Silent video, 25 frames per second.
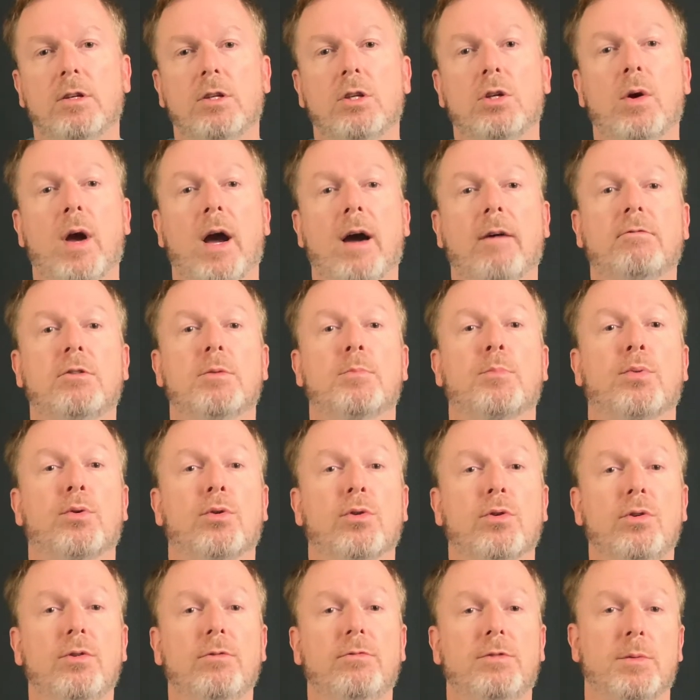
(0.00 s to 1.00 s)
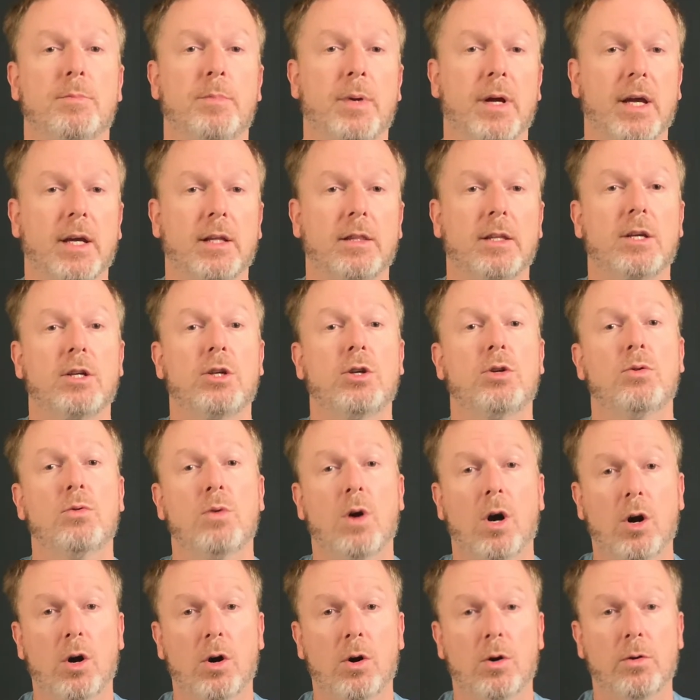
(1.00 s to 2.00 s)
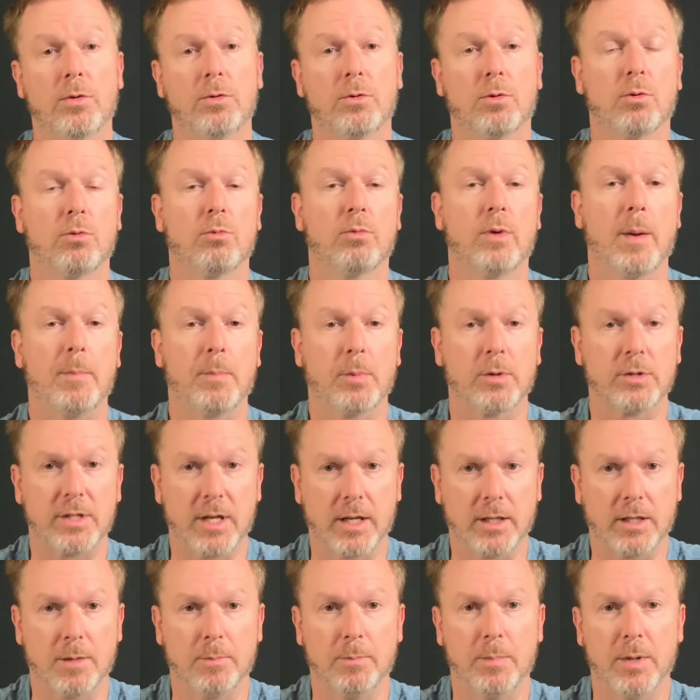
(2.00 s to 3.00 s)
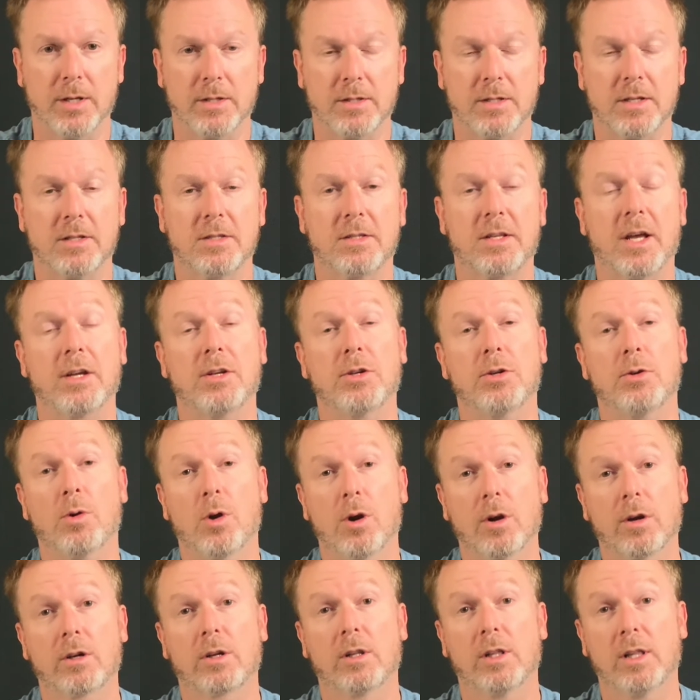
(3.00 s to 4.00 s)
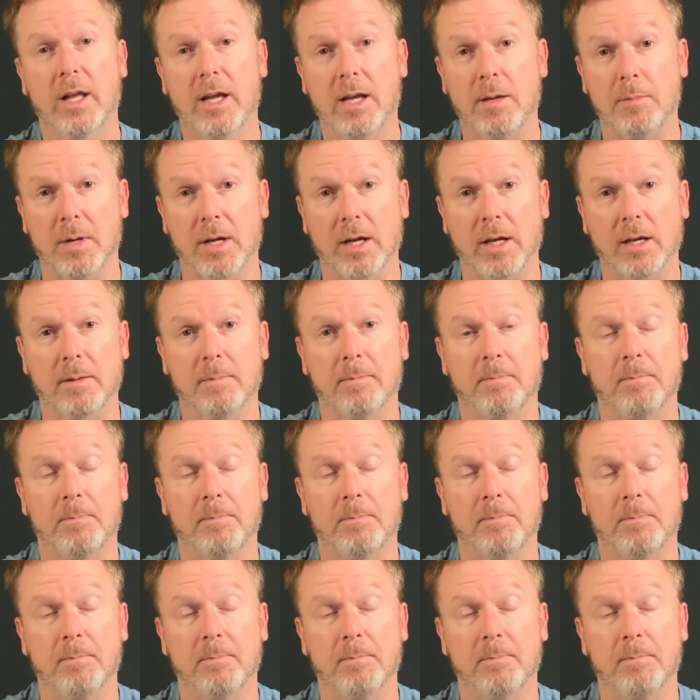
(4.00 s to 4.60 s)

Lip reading: you have to prove to Bing that you own or represent the business that you are claiming.